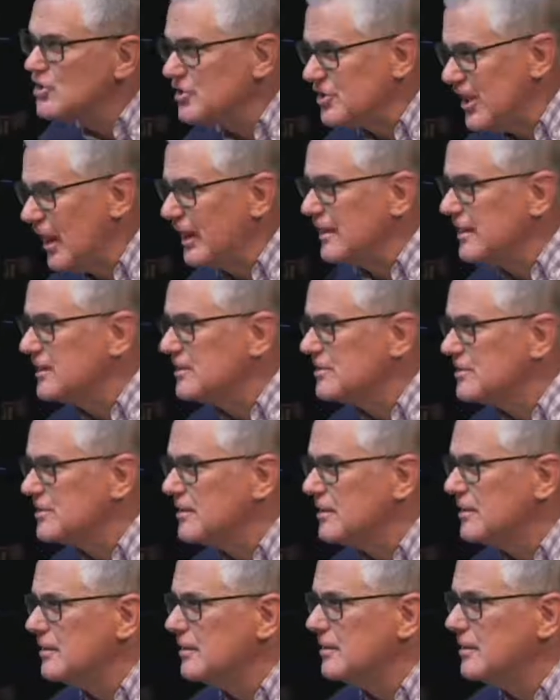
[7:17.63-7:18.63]
studies,
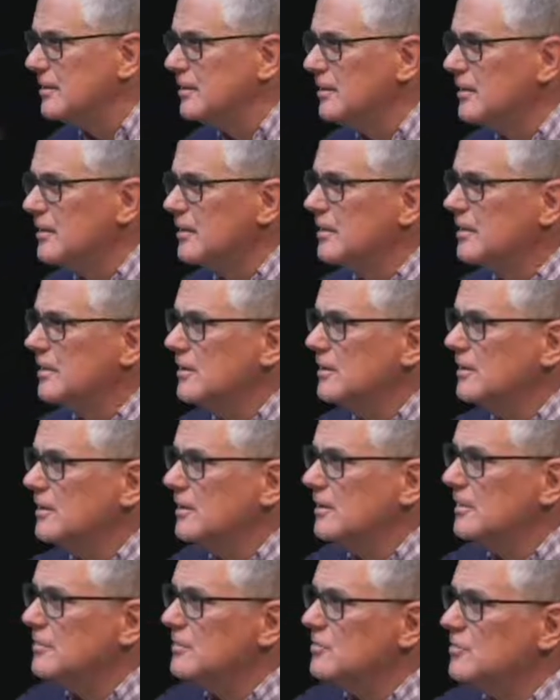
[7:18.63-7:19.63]

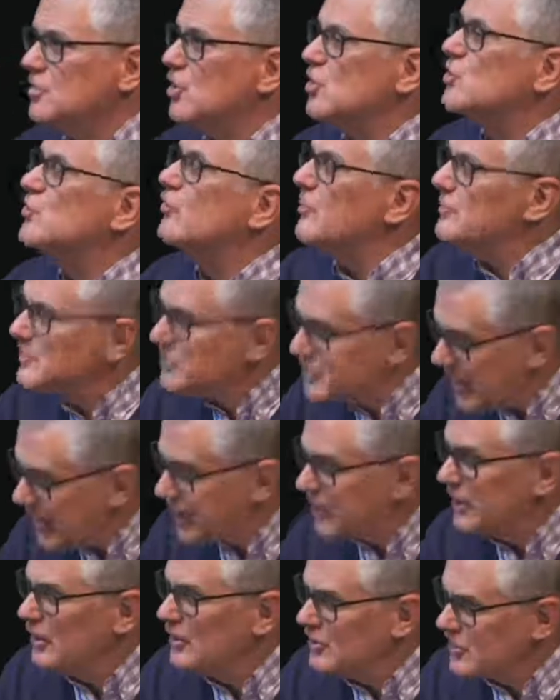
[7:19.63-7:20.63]
just from
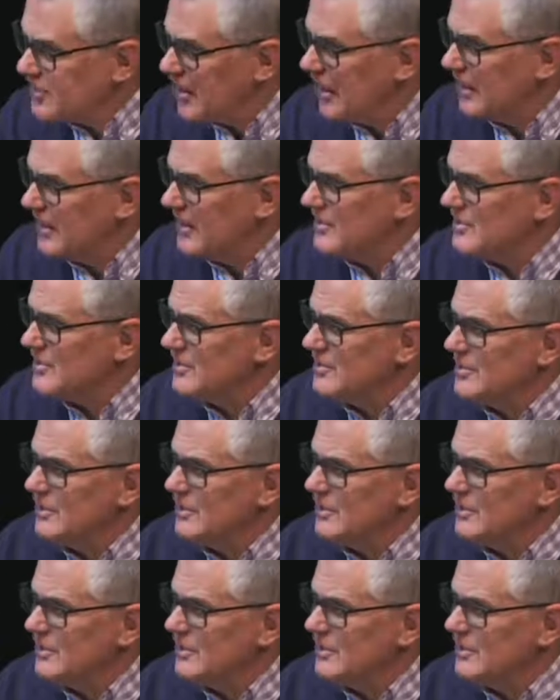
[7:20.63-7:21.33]
secular studies.